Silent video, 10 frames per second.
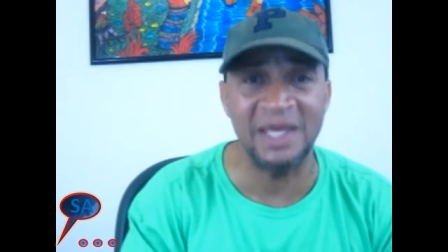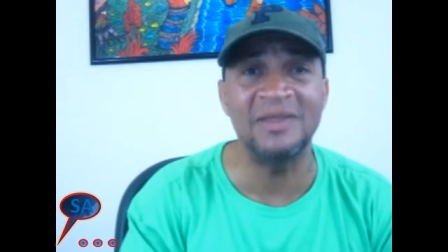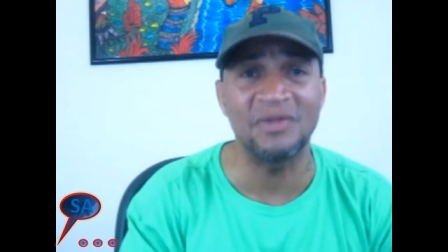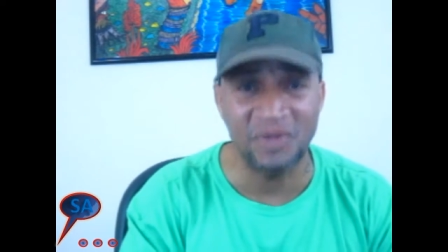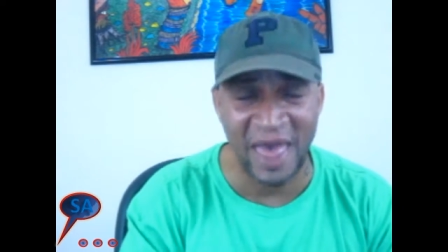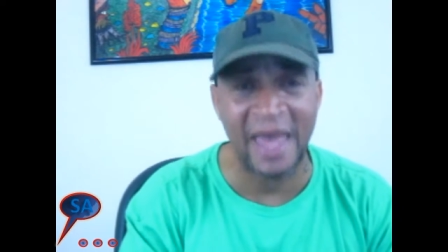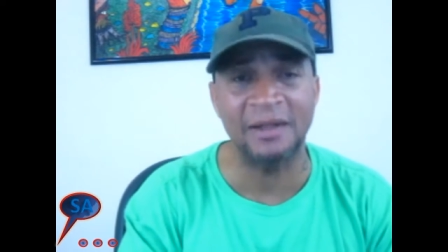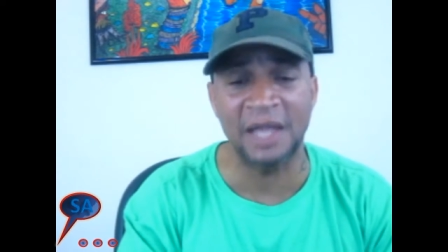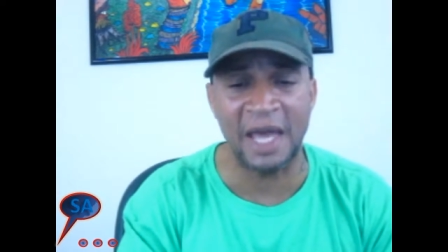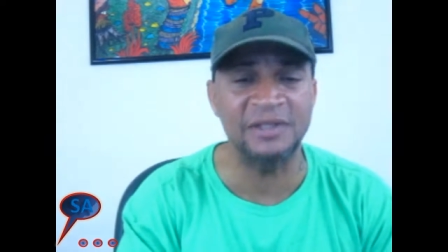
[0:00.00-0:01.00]
In
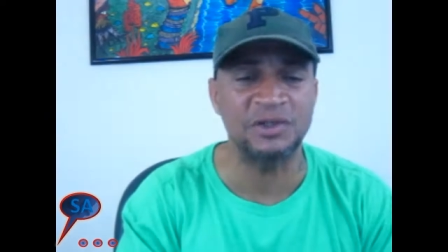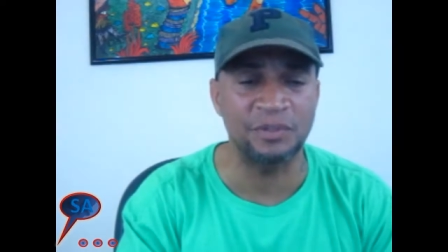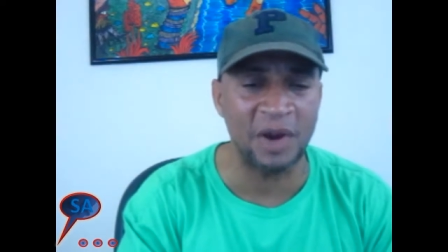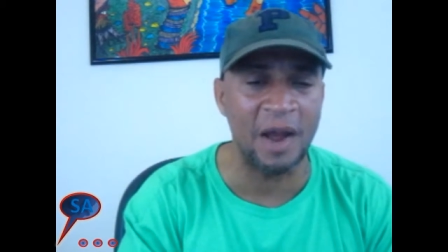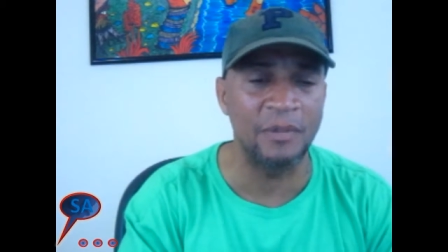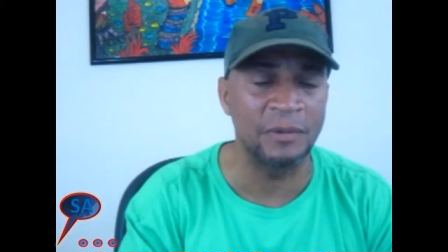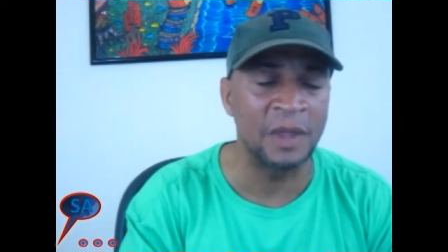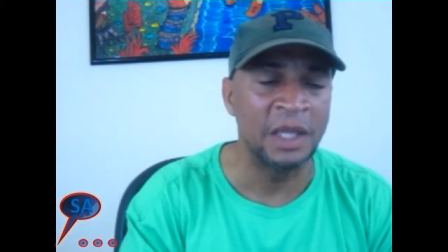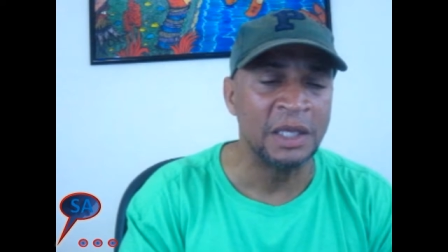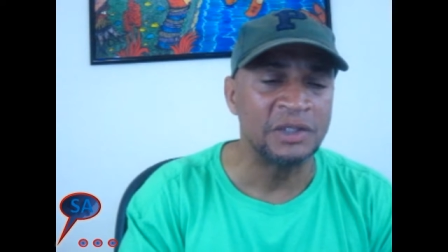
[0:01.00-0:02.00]
that lies the problem.
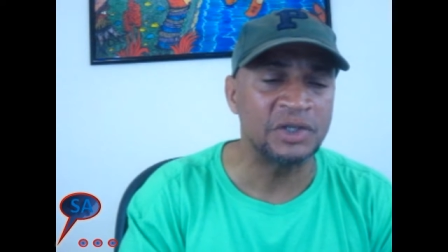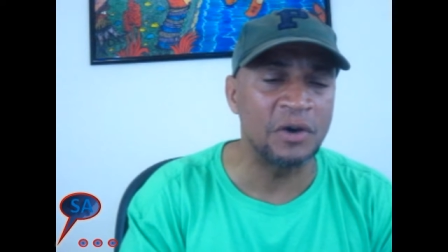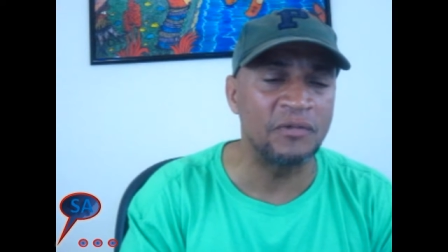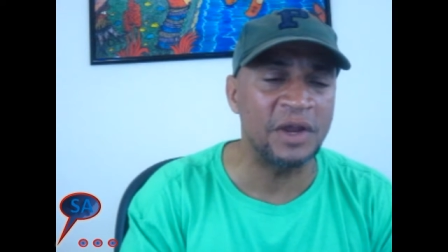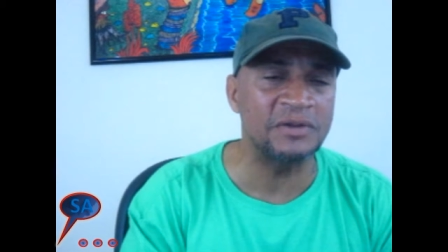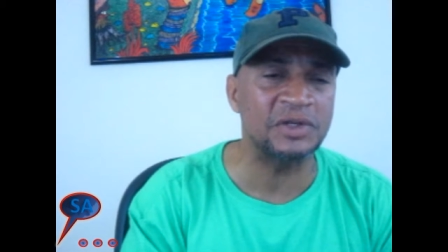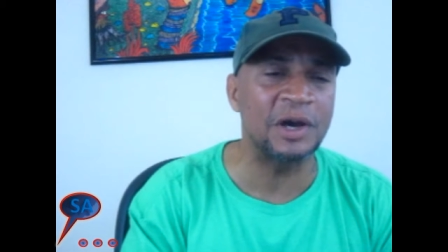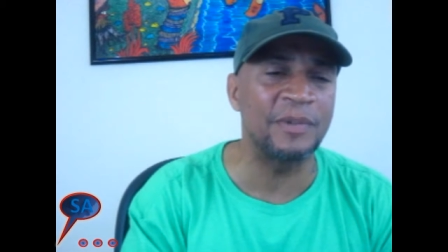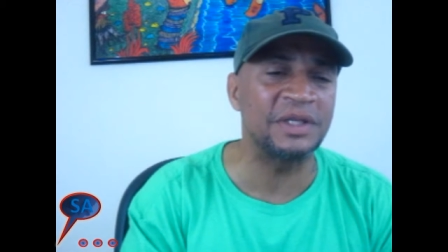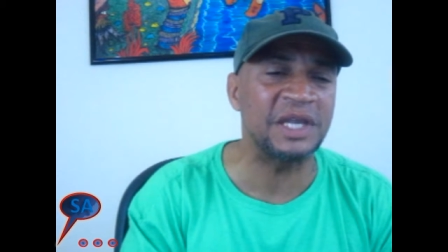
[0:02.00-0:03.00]
So there's a
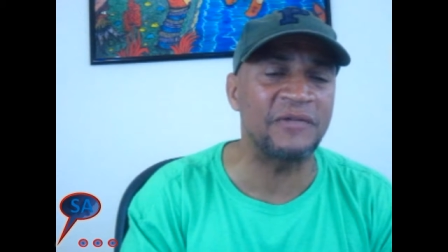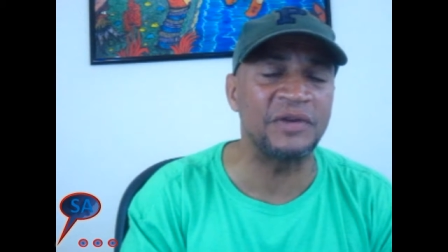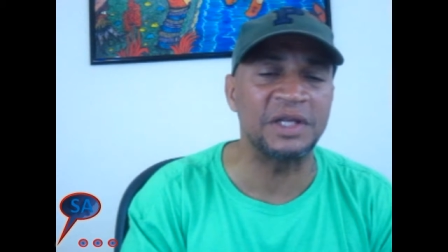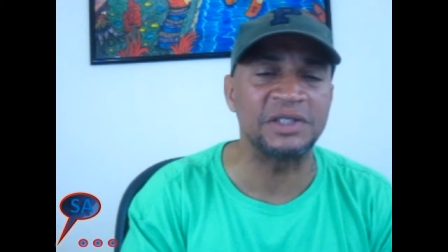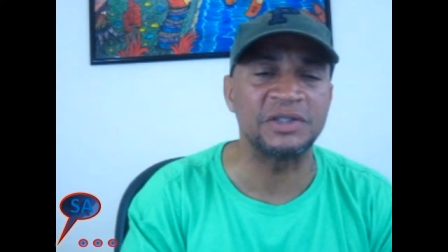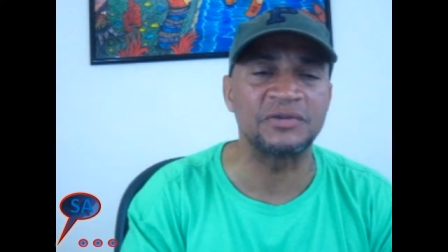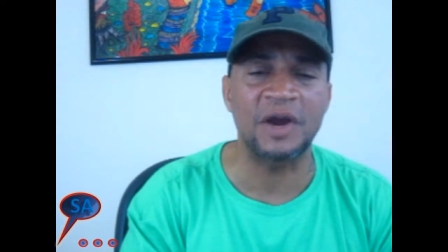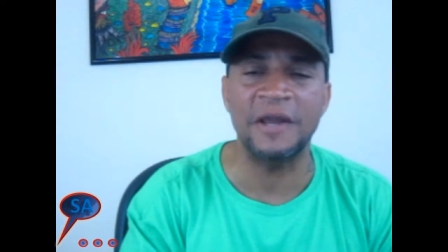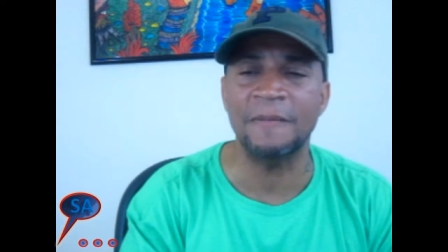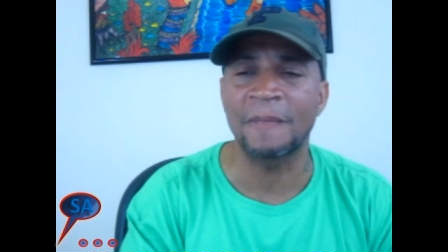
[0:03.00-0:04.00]
couple of definitions,
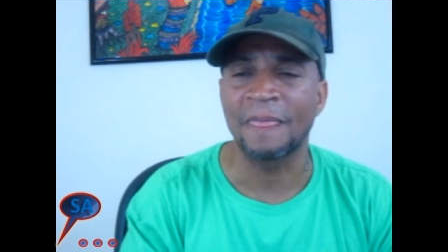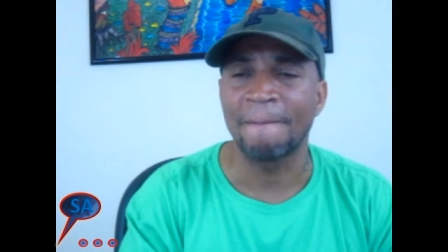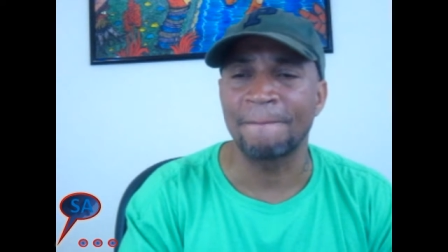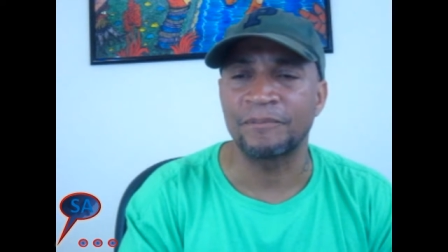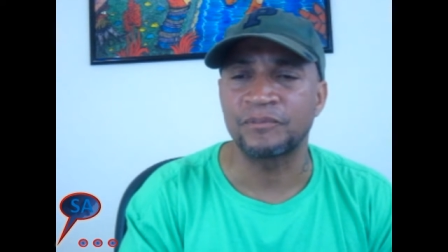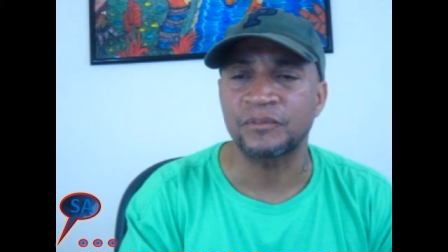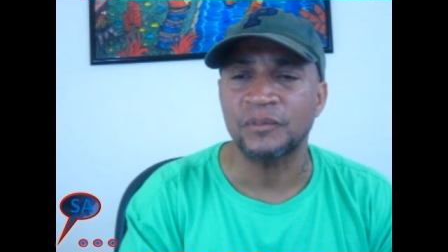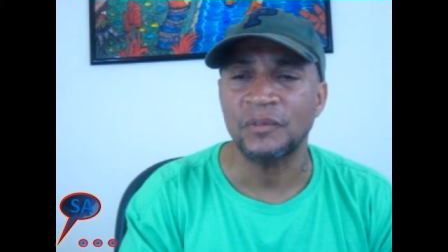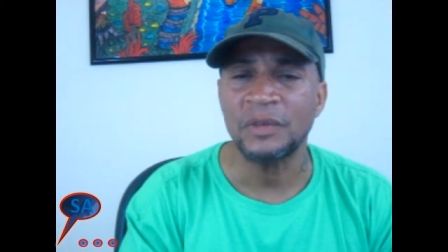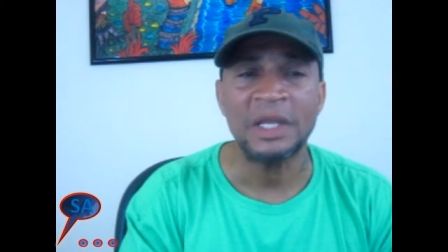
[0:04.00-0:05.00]
right?
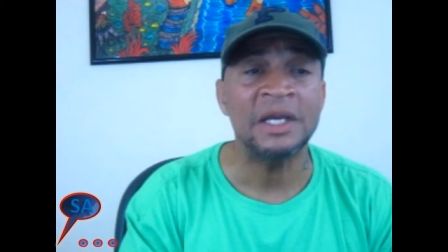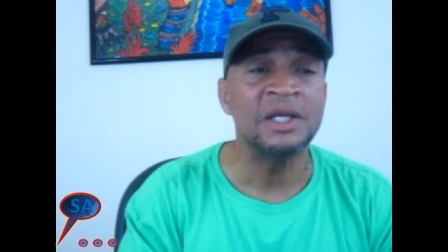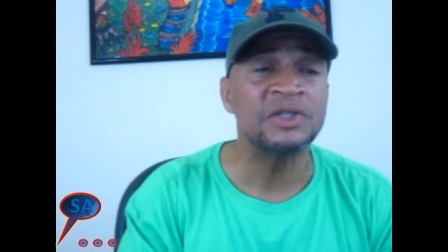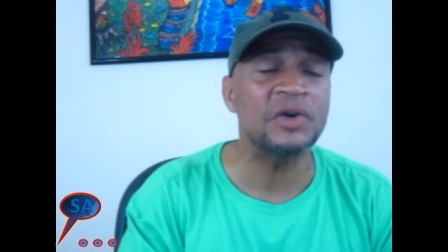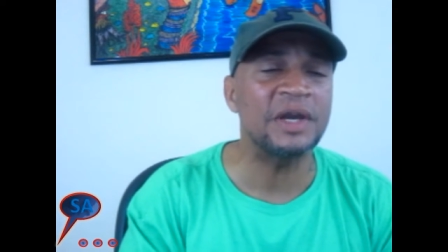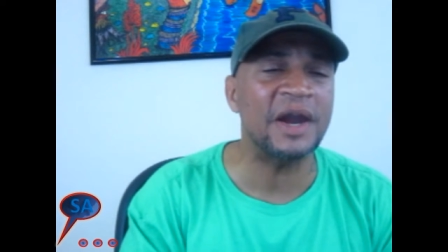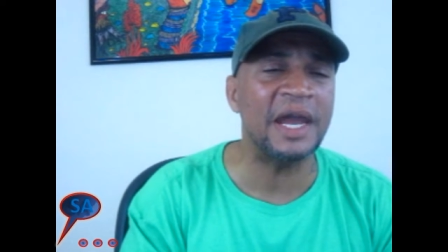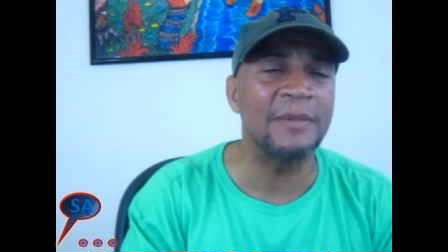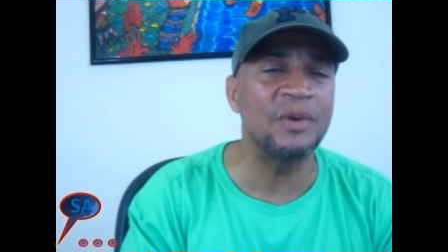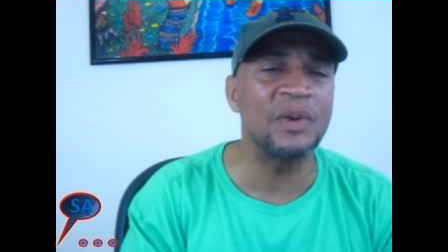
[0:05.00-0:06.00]
So here
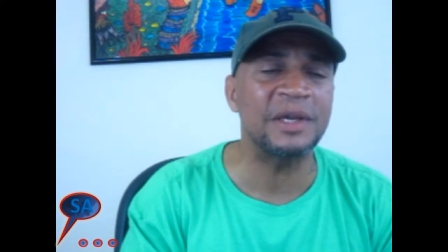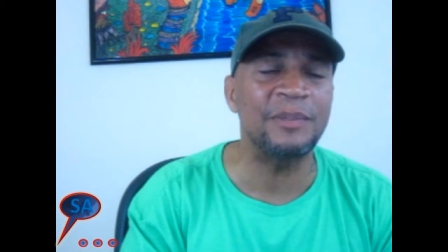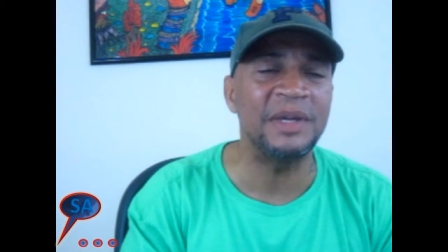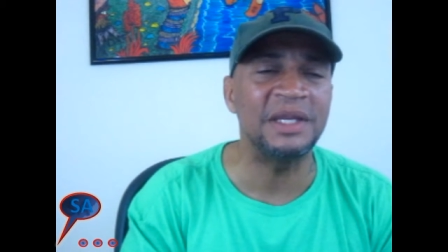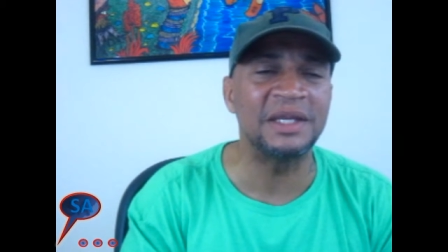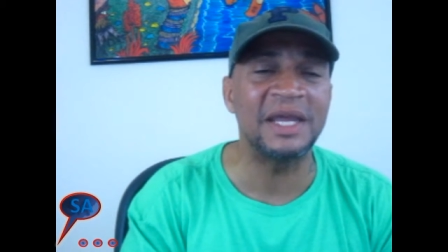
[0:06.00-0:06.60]
I am on Wikipedia.